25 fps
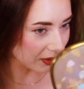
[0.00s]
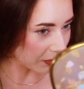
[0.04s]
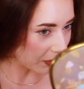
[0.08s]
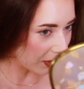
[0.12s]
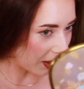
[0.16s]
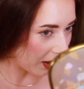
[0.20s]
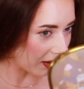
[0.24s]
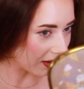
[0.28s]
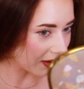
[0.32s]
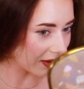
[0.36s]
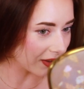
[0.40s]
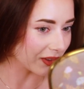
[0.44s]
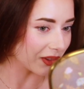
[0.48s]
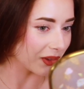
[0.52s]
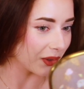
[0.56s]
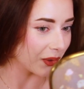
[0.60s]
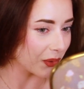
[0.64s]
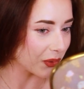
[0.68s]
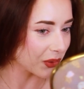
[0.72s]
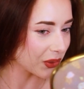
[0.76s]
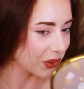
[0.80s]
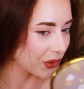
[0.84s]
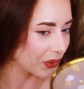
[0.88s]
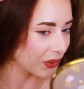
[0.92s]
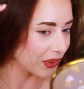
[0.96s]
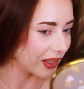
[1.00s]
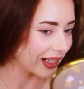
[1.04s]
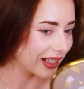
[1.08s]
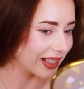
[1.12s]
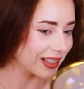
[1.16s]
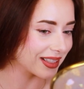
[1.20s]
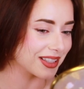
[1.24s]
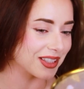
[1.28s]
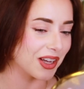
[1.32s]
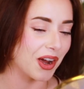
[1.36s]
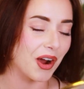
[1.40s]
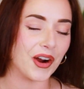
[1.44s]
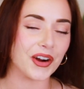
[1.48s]
the product though, so like
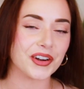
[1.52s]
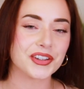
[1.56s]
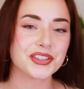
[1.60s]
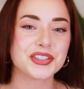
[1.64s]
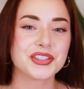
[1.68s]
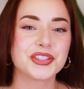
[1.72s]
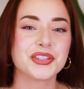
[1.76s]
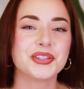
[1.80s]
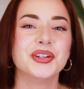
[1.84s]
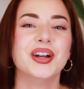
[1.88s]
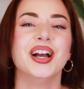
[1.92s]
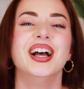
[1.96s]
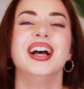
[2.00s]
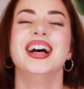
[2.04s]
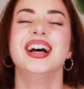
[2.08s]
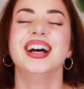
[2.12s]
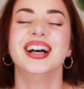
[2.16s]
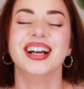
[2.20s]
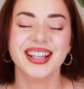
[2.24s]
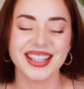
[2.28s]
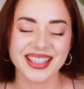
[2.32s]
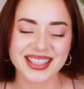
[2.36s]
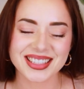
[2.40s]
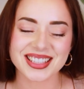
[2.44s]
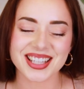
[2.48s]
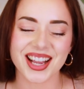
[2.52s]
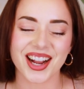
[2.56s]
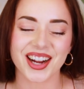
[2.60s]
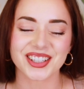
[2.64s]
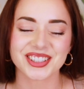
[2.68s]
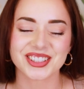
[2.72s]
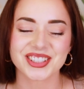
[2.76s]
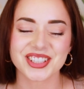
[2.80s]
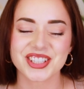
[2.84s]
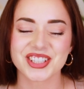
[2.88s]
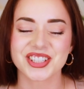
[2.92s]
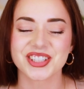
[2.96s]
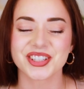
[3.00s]
it's hard to it's
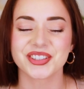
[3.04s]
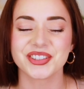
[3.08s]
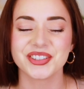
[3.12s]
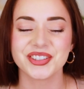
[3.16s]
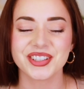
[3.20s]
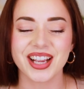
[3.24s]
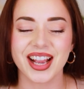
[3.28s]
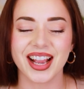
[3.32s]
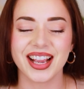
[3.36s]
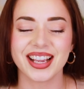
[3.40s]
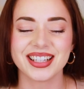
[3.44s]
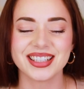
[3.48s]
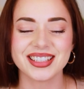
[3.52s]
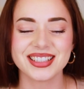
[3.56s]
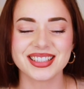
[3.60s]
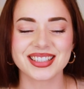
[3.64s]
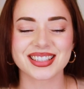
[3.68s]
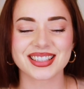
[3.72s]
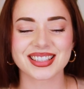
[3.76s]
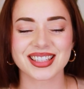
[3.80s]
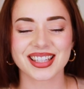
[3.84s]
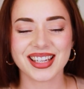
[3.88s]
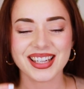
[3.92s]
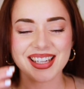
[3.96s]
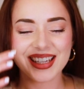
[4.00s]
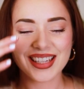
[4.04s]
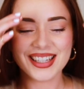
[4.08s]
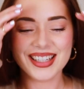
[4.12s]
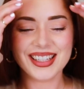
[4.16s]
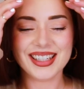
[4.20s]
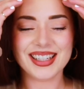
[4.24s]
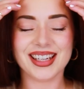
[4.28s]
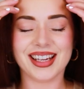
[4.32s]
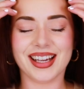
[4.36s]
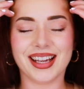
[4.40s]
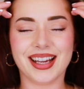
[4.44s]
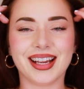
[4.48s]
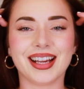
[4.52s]
hard to show you guys.
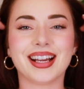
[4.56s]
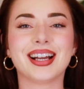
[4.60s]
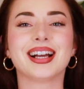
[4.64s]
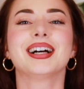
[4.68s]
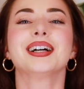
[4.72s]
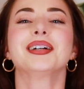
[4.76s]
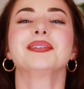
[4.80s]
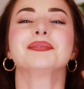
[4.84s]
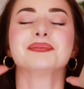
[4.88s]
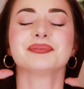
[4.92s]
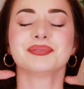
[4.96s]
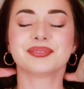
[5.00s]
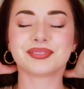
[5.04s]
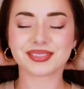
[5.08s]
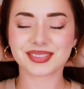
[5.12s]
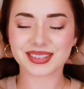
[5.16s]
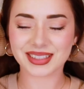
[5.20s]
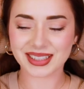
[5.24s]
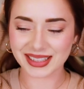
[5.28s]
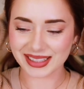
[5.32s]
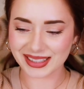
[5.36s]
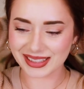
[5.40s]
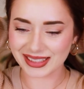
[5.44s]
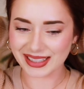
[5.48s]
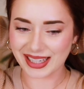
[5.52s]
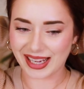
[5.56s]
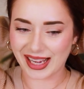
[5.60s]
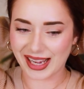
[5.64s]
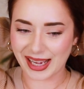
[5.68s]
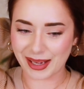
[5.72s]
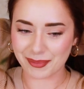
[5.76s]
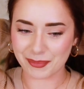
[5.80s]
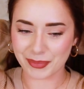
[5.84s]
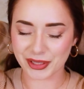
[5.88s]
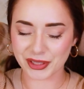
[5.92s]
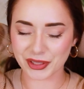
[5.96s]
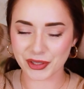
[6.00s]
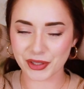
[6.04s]

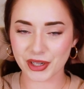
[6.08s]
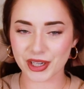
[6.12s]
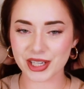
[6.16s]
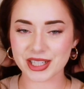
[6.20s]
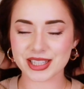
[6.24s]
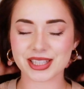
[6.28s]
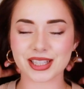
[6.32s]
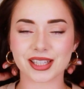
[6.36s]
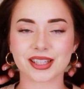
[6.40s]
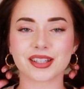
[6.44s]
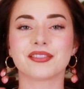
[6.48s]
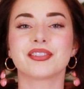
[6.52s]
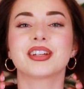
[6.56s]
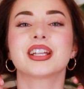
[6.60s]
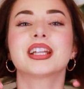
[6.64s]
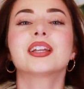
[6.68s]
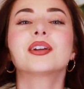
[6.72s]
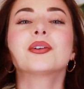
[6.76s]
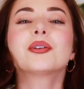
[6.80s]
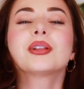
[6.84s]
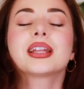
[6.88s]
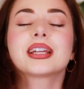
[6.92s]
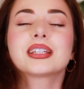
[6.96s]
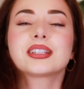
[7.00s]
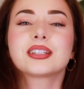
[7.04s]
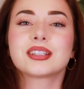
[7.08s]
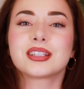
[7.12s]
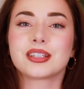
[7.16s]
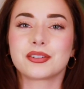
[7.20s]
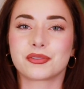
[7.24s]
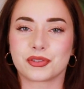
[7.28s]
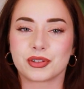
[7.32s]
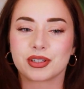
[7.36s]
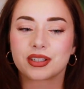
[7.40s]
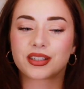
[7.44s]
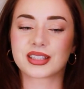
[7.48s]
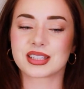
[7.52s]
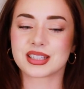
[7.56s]
Yeah, but you're gonna see on the video like the
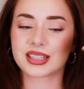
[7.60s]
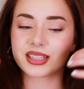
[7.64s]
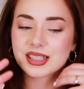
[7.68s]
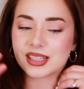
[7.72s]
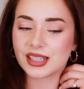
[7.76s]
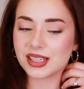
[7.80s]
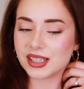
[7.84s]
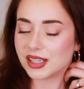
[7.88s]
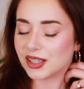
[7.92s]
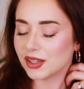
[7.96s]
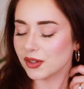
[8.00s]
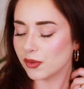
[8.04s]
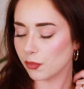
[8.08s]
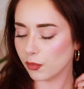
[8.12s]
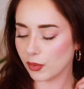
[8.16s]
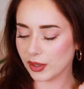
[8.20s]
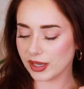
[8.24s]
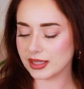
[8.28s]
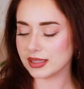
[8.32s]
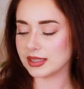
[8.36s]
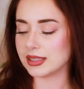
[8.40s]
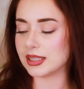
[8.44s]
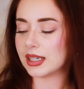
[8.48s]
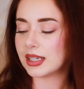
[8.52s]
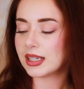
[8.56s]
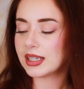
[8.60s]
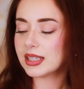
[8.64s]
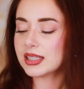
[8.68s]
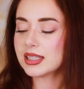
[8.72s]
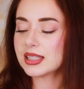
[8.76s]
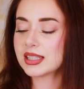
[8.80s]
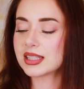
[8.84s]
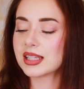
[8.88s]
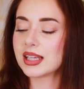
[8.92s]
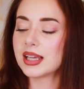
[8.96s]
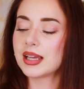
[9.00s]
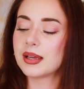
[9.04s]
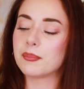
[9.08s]
difference, what it
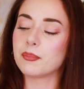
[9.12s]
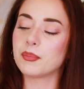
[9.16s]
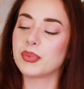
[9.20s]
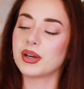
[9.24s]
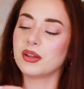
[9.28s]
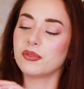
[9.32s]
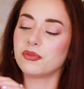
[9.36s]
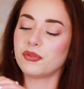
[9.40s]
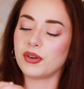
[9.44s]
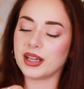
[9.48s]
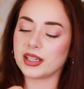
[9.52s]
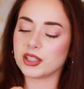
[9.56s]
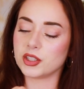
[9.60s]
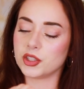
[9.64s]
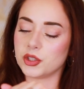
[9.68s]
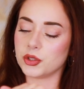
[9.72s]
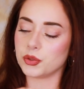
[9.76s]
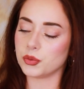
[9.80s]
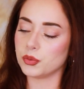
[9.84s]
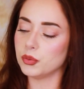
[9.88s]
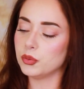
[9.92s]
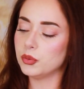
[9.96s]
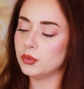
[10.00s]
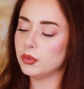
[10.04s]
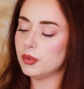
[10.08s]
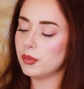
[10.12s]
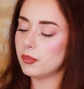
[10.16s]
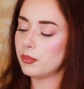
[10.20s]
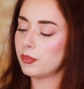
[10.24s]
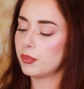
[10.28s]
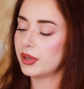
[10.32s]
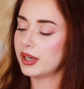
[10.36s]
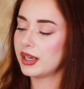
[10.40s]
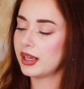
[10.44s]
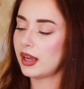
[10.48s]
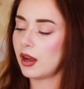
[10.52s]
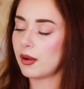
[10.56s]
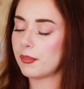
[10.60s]
does. But if I do
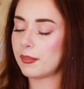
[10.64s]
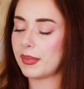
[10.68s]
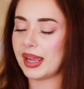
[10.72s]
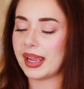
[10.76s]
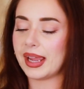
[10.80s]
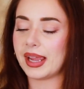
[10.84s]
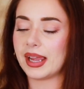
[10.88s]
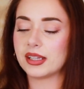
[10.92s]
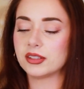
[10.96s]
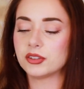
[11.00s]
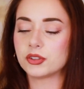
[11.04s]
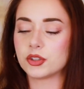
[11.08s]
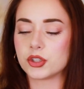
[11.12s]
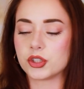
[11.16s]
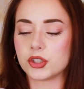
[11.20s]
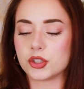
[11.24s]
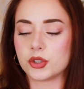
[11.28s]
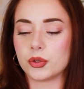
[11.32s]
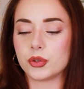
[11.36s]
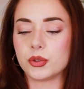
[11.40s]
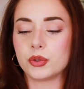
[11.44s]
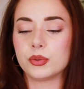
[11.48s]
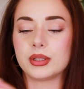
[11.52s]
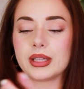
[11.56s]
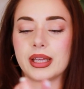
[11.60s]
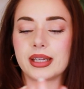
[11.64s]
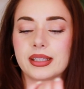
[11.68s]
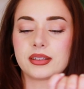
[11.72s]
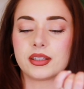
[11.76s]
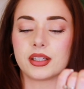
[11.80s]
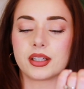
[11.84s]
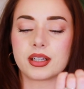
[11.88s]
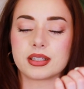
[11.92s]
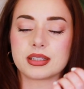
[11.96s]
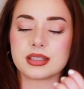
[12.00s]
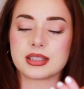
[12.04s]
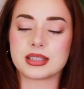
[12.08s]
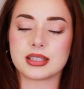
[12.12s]
put it on my hand to show you like the
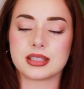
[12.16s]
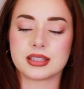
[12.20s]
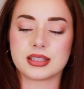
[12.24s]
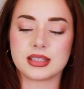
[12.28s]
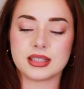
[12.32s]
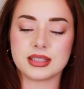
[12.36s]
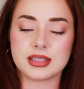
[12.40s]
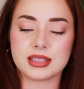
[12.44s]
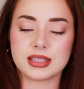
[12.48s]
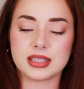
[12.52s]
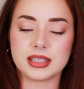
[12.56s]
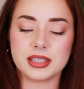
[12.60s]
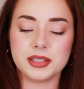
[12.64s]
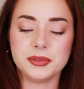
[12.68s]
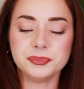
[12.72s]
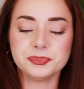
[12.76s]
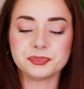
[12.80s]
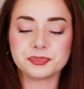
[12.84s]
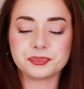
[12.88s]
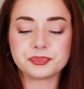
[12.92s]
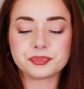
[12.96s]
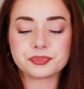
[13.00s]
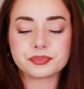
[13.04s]
consistency,